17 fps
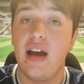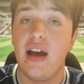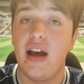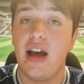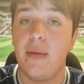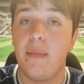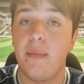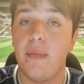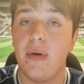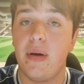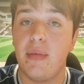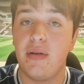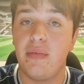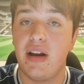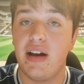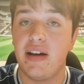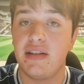
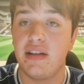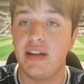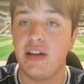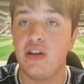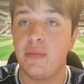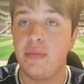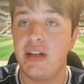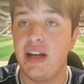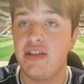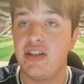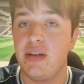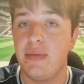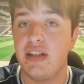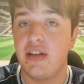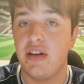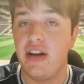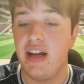about players that they could potentially
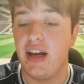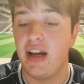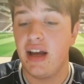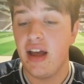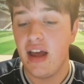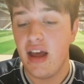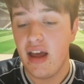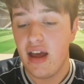be signing.